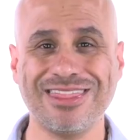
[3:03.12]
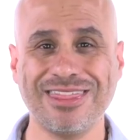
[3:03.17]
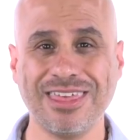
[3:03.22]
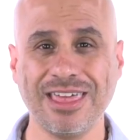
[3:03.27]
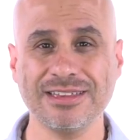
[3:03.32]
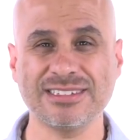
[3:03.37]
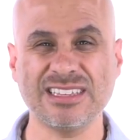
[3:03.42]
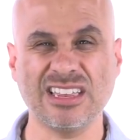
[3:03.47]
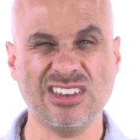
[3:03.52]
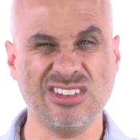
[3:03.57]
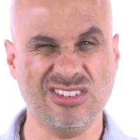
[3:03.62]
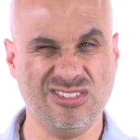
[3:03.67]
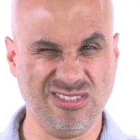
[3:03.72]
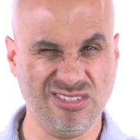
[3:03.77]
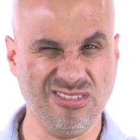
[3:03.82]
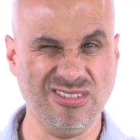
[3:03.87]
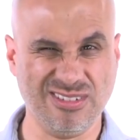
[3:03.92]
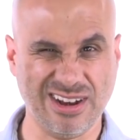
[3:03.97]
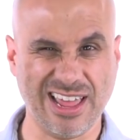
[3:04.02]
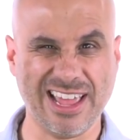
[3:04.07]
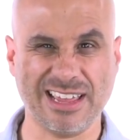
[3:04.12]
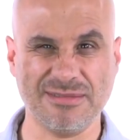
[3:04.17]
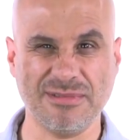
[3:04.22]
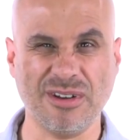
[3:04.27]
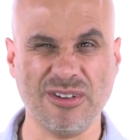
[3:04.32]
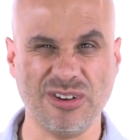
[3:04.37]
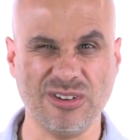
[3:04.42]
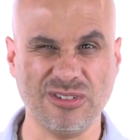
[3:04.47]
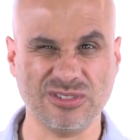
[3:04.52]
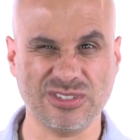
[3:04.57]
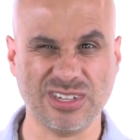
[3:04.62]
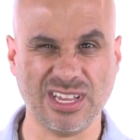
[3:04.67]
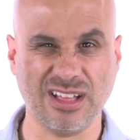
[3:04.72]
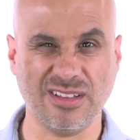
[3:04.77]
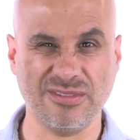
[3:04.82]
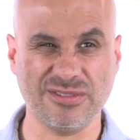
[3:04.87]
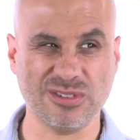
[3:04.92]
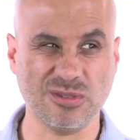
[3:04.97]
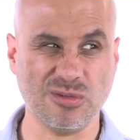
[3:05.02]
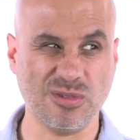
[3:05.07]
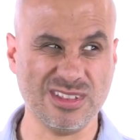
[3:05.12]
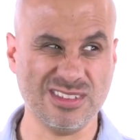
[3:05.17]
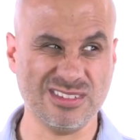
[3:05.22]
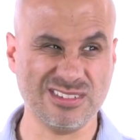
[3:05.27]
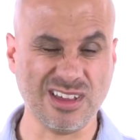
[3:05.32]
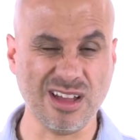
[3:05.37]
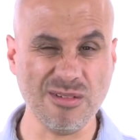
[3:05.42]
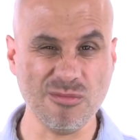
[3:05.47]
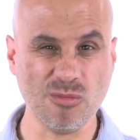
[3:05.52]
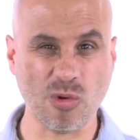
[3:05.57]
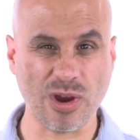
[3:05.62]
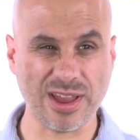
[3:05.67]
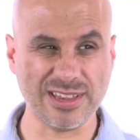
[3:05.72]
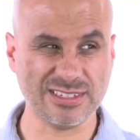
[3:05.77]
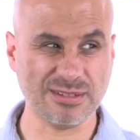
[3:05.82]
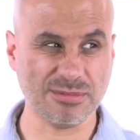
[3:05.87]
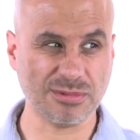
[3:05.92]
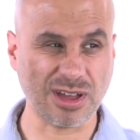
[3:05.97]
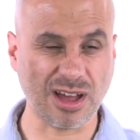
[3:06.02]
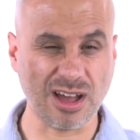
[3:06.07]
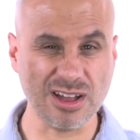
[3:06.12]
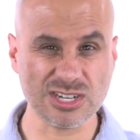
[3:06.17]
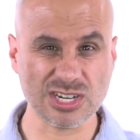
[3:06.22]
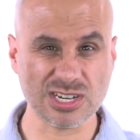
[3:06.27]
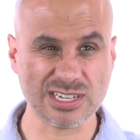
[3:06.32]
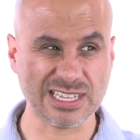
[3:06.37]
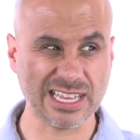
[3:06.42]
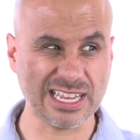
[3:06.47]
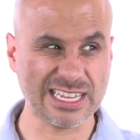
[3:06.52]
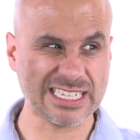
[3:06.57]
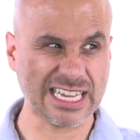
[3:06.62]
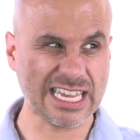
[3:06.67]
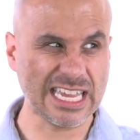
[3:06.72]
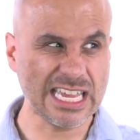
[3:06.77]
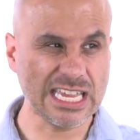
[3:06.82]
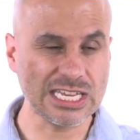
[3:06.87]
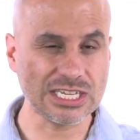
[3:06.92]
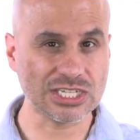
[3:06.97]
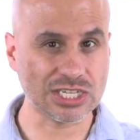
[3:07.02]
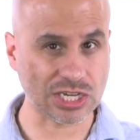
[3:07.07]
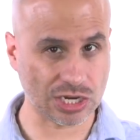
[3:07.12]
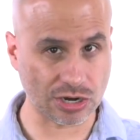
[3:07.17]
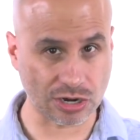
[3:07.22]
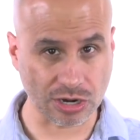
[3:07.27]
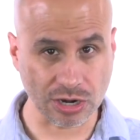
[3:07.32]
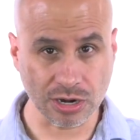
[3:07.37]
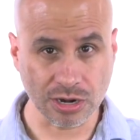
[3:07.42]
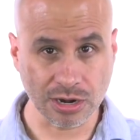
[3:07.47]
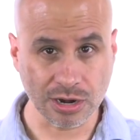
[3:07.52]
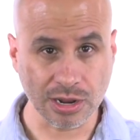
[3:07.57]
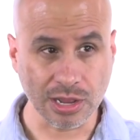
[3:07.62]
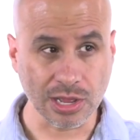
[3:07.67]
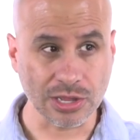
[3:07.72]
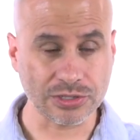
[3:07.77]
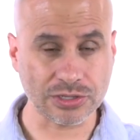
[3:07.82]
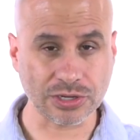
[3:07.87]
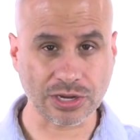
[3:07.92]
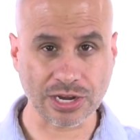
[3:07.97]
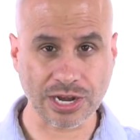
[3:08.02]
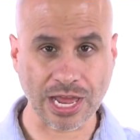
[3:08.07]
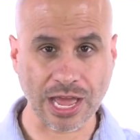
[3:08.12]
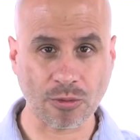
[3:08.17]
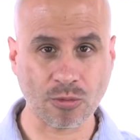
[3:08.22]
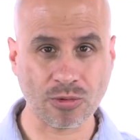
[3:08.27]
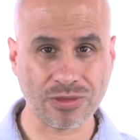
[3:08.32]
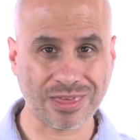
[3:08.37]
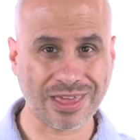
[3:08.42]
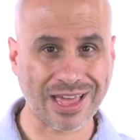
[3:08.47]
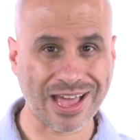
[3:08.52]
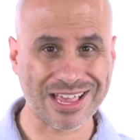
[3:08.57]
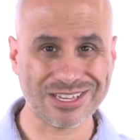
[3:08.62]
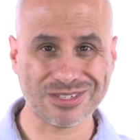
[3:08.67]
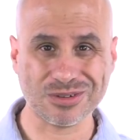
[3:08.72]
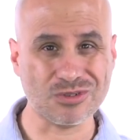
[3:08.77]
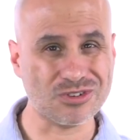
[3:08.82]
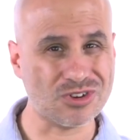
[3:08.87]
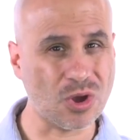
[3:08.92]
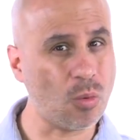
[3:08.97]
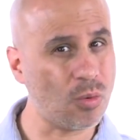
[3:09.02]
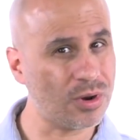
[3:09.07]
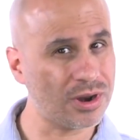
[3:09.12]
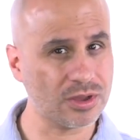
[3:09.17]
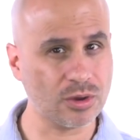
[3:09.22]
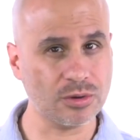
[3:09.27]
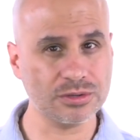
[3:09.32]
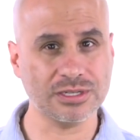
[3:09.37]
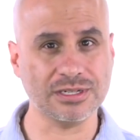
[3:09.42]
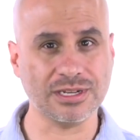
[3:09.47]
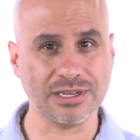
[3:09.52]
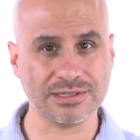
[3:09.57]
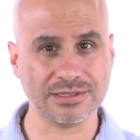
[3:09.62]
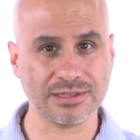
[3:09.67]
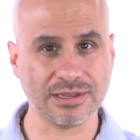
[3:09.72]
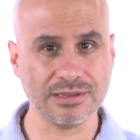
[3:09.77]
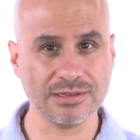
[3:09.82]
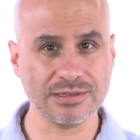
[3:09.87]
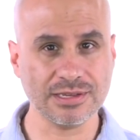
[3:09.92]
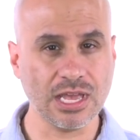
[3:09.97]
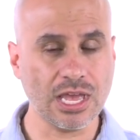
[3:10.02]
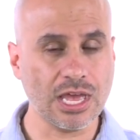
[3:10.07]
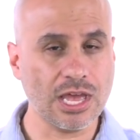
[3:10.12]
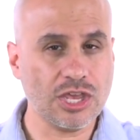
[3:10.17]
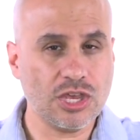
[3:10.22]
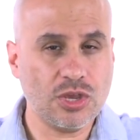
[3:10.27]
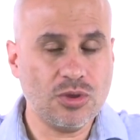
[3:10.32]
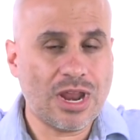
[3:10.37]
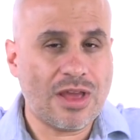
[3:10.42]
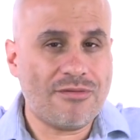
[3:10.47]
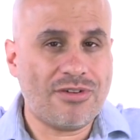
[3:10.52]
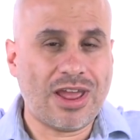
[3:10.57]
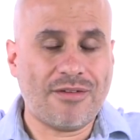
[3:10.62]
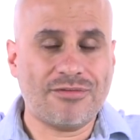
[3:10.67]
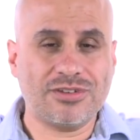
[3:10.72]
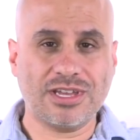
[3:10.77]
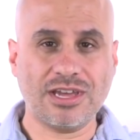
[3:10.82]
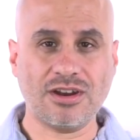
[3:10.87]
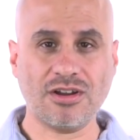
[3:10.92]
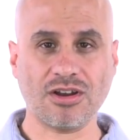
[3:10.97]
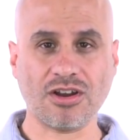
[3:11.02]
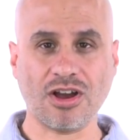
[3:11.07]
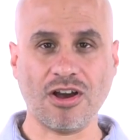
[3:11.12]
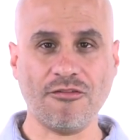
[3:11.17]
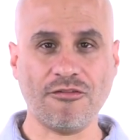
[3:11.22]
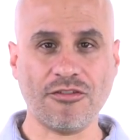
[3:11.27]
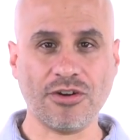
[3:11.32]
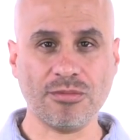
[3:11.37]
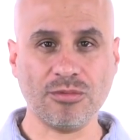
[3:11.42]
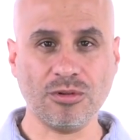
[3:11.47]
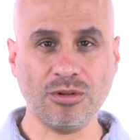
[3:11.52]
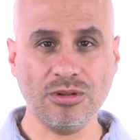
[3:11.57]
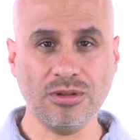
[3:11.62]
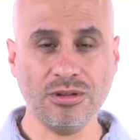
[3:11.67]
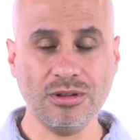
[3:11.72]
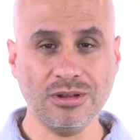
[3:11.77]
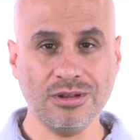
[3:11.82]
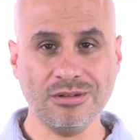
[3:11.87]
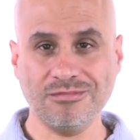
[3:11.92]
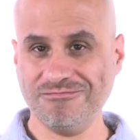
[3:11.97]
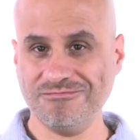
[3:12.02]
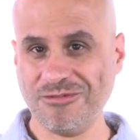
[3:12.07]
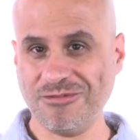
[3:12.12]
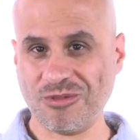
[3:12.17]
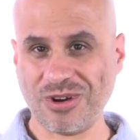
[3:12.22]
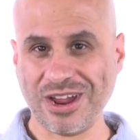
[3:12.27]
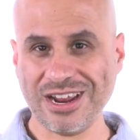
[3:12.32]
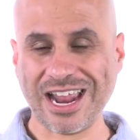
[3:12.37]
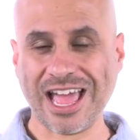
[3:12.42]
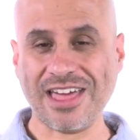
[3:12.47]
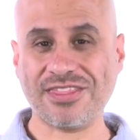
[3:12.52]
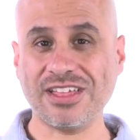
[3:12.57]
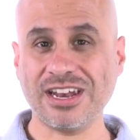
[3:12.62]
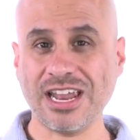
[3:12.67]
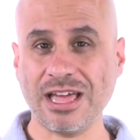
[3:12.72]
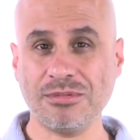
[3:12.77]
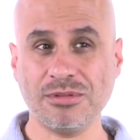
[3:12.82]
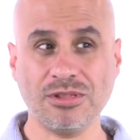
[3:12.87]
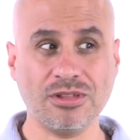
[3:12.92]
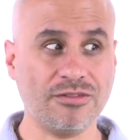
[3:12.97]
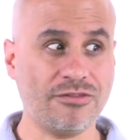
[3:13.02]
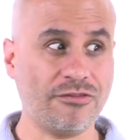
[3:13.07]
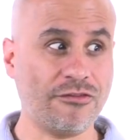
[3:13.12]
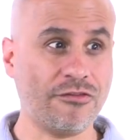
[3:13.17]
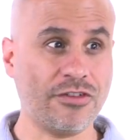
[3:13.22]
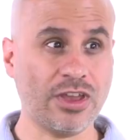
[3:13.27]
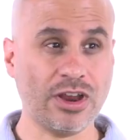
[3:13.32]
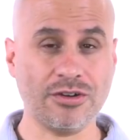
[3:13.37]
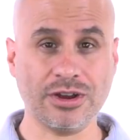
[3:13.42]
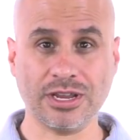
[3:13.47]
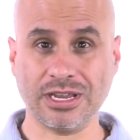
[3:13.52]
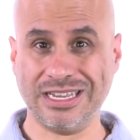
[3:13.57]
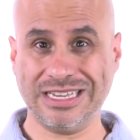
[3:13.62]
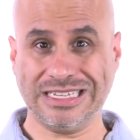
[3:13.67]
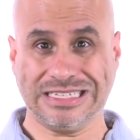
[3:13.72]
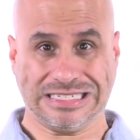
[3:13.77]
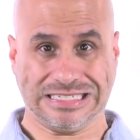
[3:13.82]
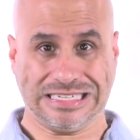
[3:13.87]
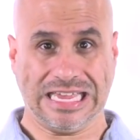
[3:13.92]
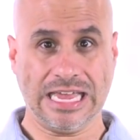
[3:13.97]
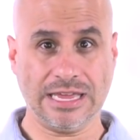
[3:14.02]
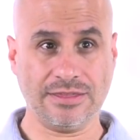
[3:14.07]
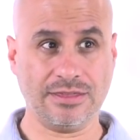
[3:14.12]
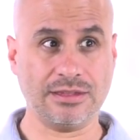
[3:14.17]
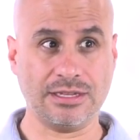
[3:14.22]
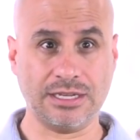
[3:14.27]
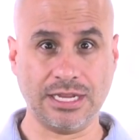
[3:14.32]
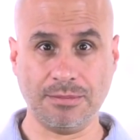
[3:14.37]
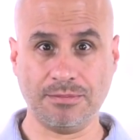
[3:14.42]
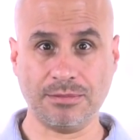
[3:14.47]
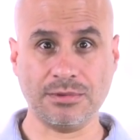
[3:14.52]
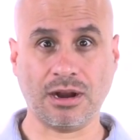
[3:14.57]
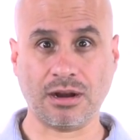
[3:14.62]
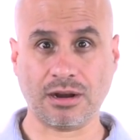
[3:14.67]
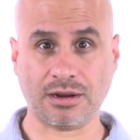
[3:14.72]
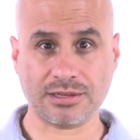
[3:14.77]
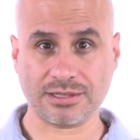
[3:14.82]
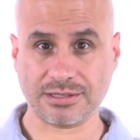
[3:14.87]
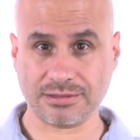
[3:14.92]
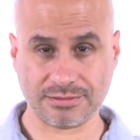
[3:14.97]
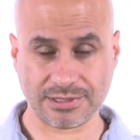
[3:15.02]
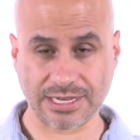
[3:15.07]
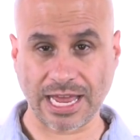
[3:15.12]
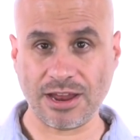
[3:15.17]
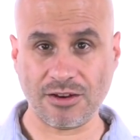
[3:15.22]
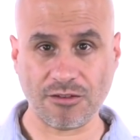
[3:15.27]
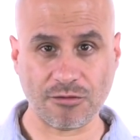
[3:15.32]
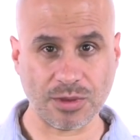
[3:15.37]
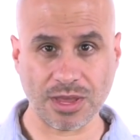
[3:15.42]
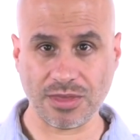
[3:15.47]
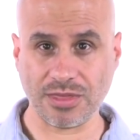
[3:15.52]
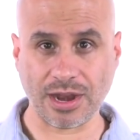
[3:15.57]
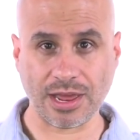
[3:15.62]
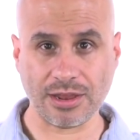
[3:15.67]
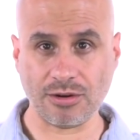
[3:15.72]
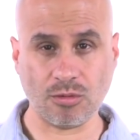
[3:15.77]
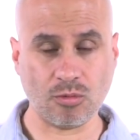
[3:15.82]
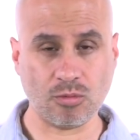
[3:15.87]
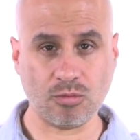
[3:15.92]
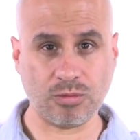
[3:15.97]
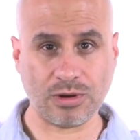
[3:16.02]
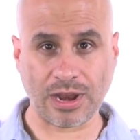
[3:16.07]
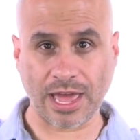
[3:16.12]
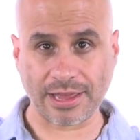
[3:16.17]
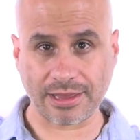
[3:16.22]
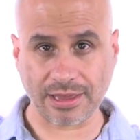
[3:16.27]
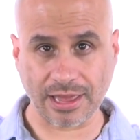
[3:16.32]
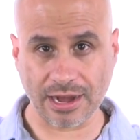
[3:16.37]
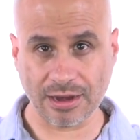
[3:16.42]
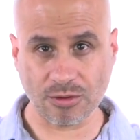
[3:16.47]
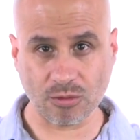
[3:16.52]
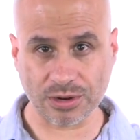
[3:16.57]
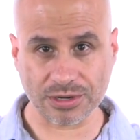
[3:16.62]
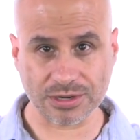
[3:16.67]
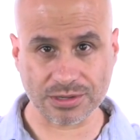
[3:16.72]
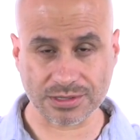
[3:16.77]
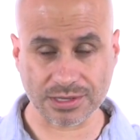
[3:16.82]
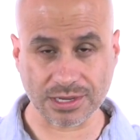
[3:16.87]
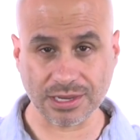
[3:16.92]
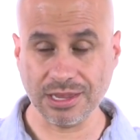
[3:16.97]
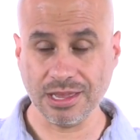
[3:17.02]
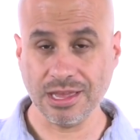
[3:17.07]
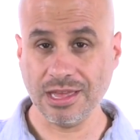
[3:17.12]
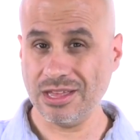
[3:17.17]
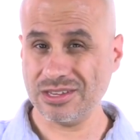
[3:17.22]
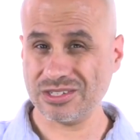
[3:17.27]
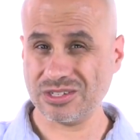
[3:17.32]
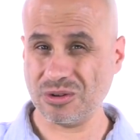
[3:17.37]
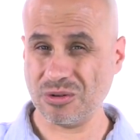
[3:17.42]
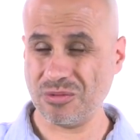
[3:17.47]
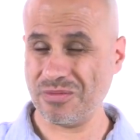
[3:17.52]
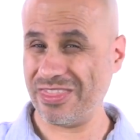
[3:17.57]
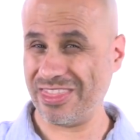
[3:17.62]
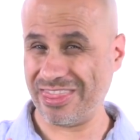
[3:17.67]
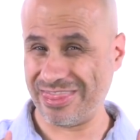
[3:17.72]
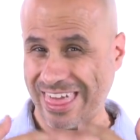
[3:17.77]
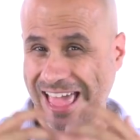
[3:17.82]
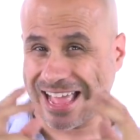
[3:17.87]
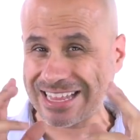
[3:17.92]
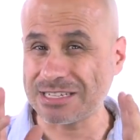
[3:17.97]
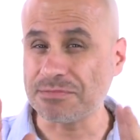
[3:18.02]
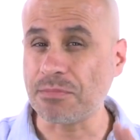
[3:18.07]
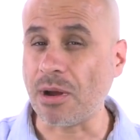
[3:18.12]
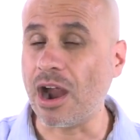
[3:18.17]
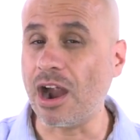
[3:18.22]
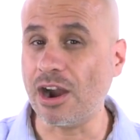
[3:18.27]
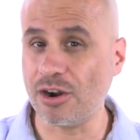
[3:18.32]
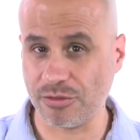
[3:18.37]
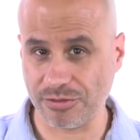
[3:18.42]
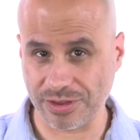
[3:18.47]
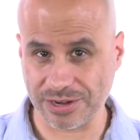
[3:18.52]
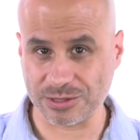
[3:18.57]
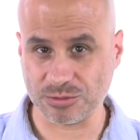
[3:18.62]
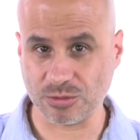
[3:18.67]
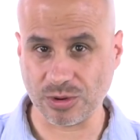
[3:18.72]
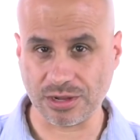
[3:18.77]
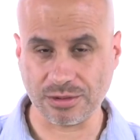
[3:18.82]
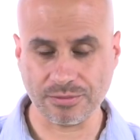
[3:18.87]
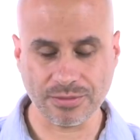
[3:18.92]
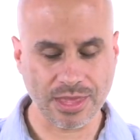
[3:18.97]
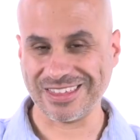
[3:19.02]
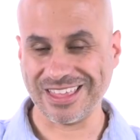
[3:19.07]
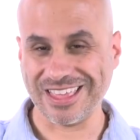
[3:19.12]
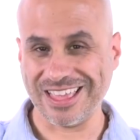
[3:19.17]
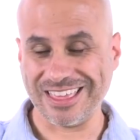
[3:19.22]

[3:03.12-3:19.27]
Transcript: things that you don't like about yourself. So in some way, subconsciously, it's easier to connect with guys who don't wanna go the distance. You never have to get uncomfortable right? At the level of fearing he's seeing the deep dark side of me that I don't like anyone to see. So that's part of it as well.